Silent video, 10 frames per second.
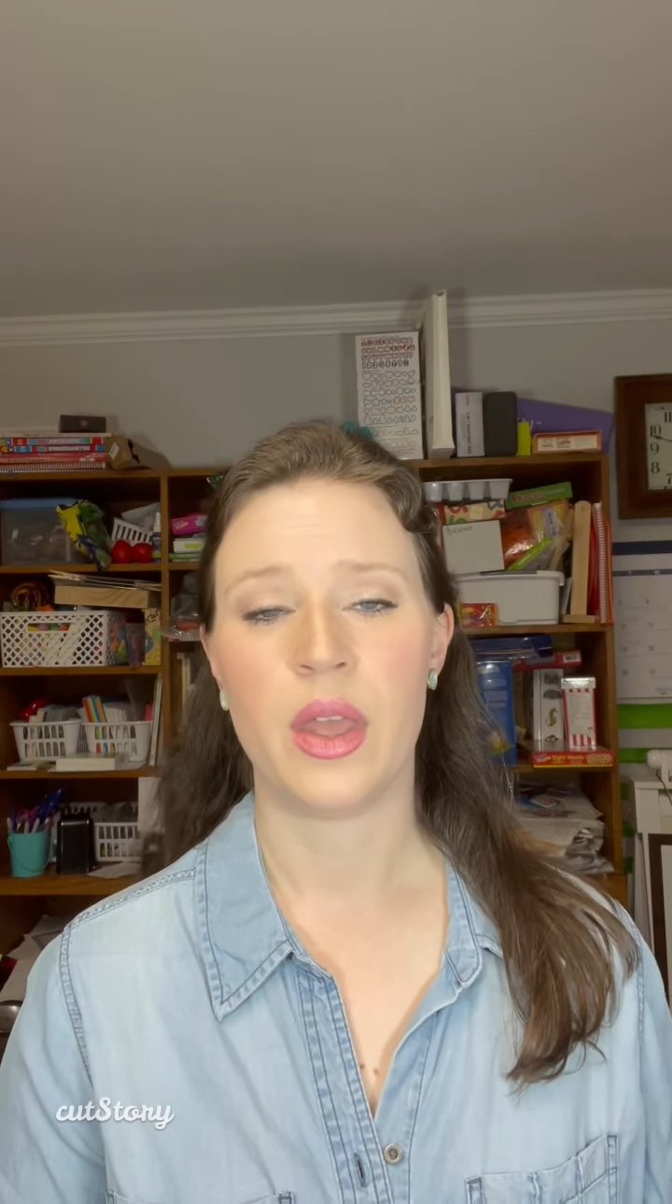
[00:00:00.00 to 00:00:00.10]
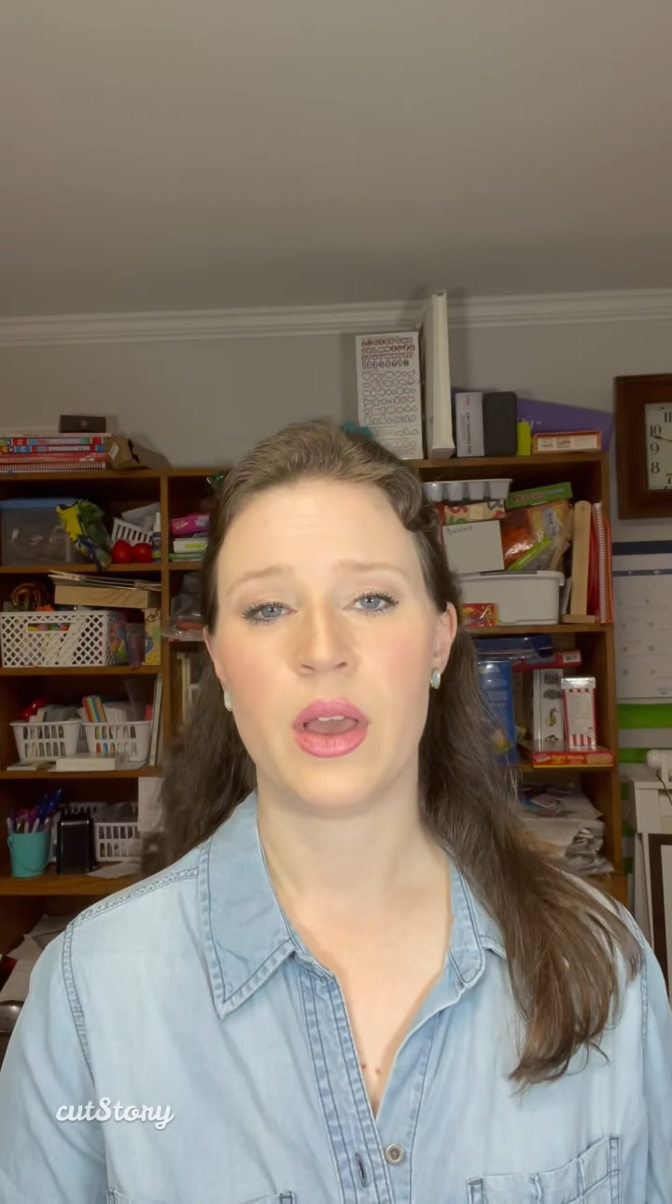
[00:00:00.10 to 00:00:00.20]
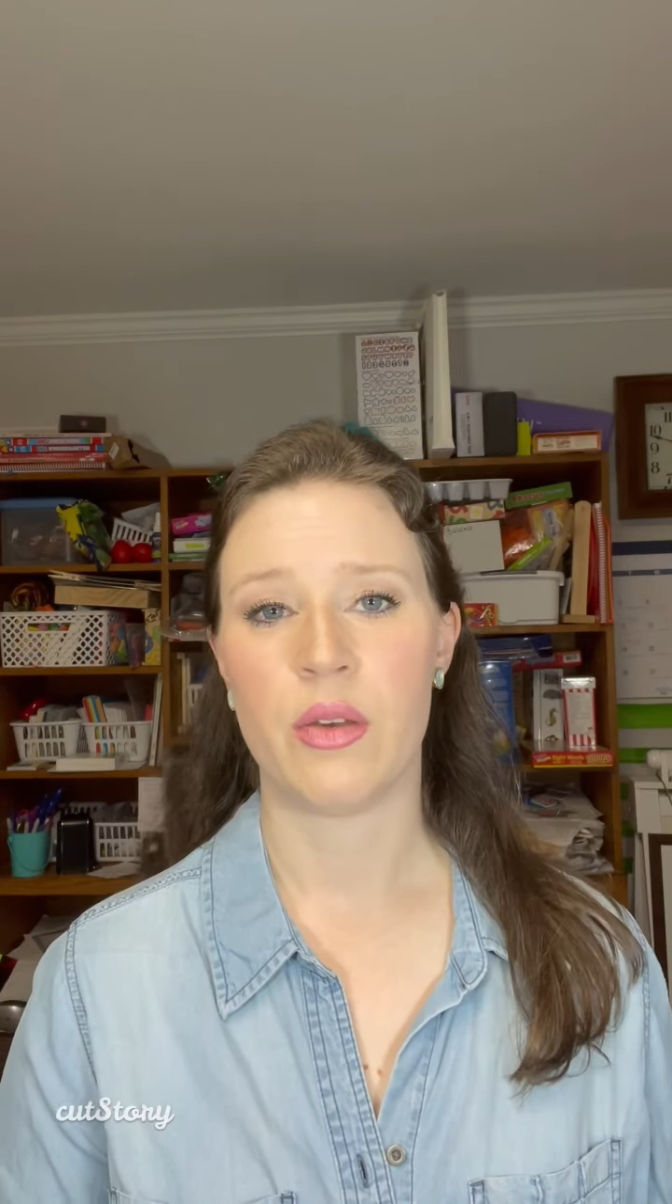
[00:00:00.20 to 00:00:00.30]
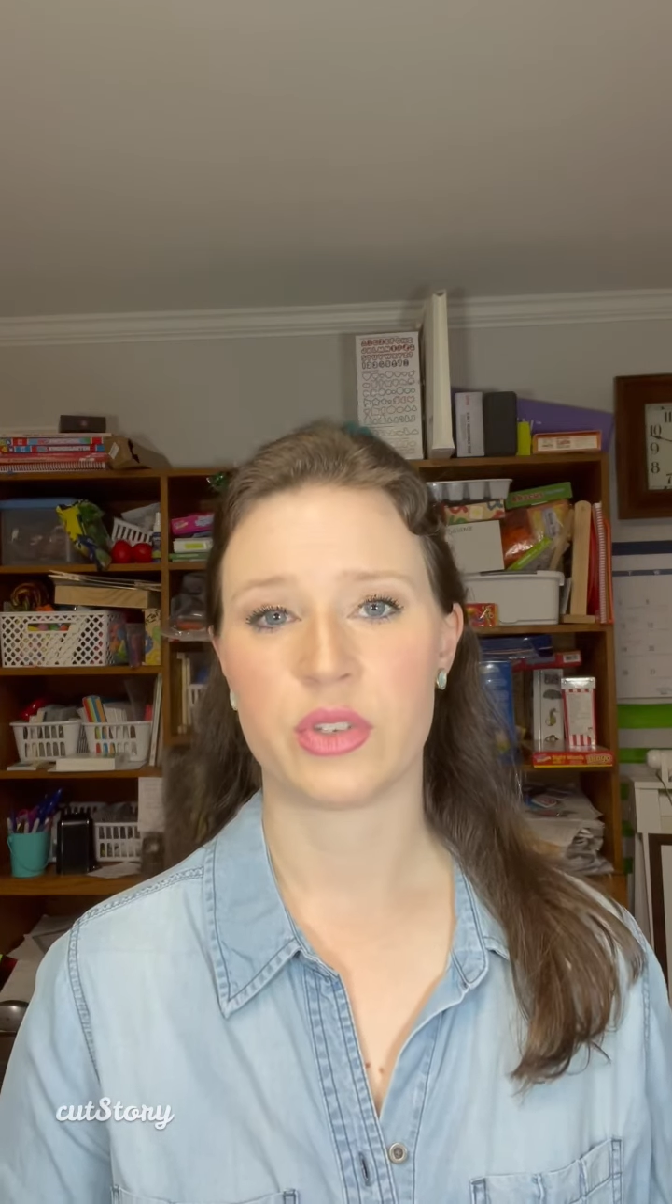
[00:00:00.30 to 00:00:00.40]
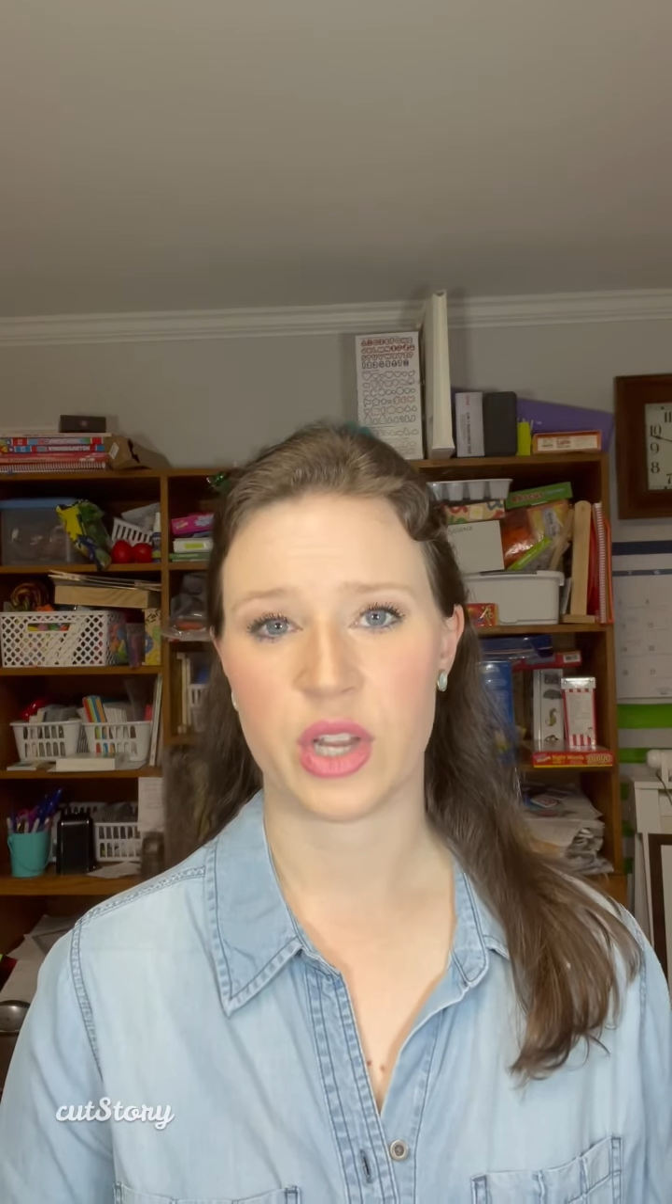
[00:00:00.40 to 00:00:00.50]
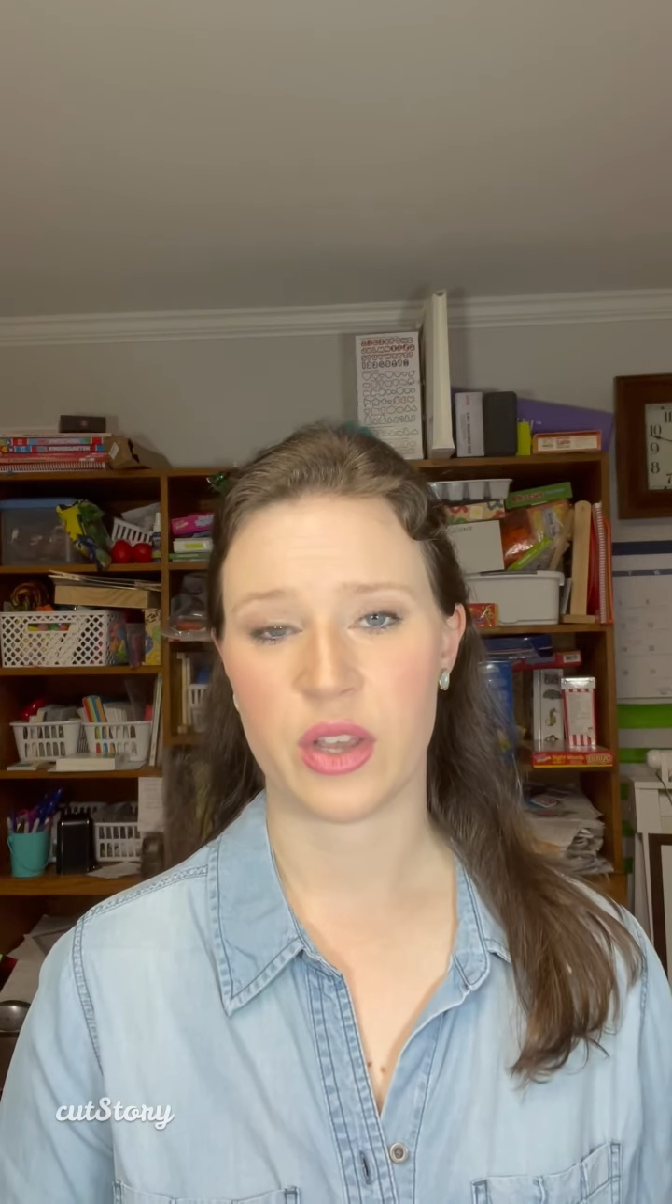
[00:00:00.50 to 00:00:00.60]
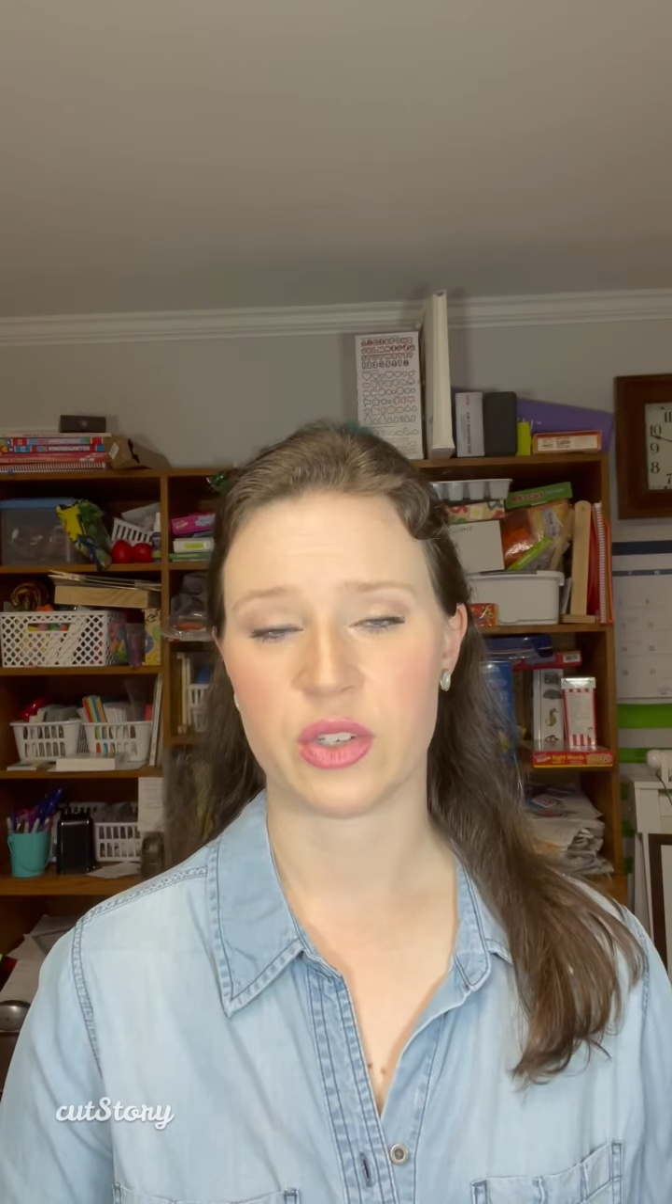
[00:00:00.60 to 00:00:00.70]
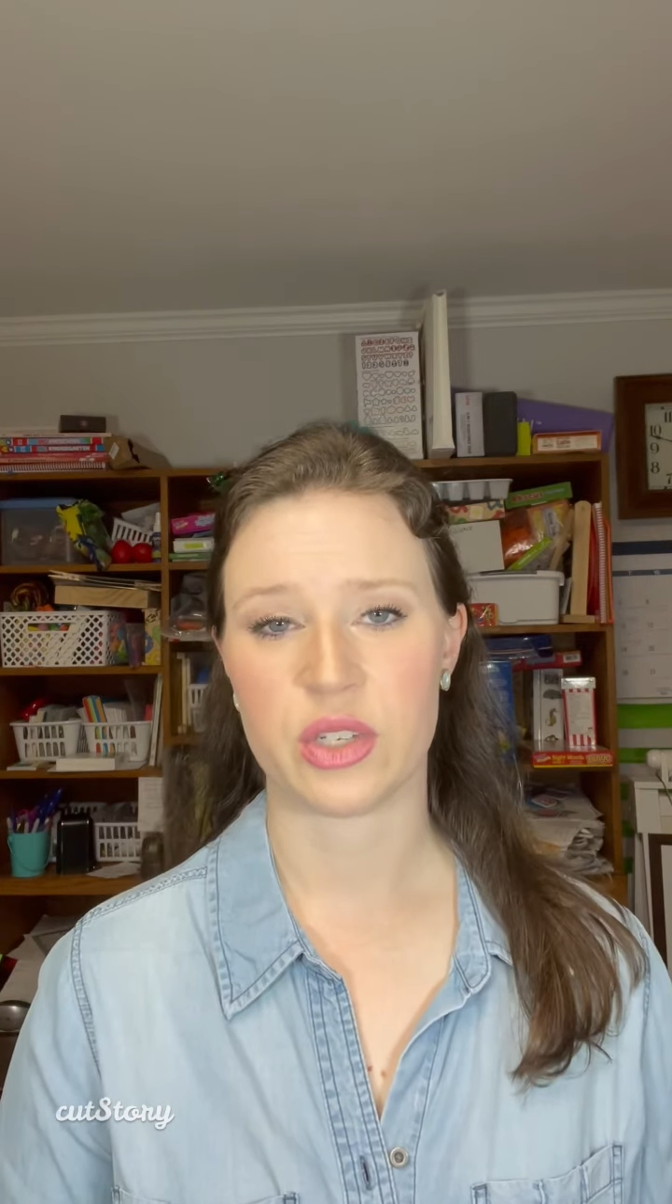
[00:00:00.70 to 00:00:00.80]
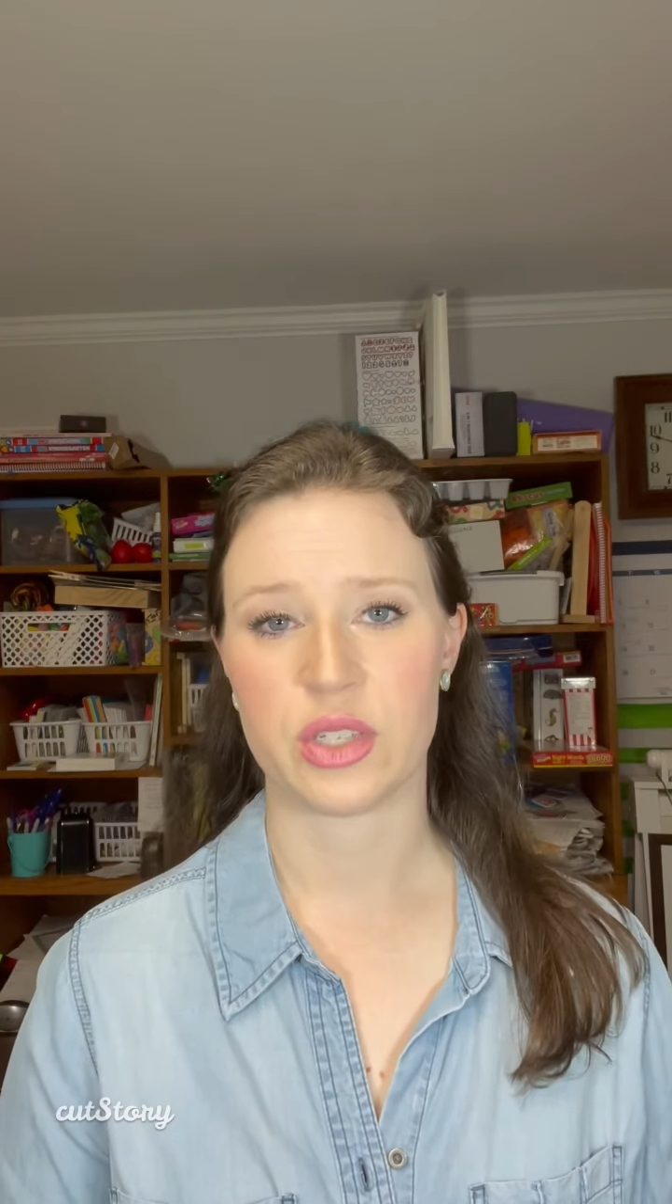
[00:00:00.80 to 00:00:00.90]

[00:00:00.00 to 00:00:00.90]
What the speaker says: of challenges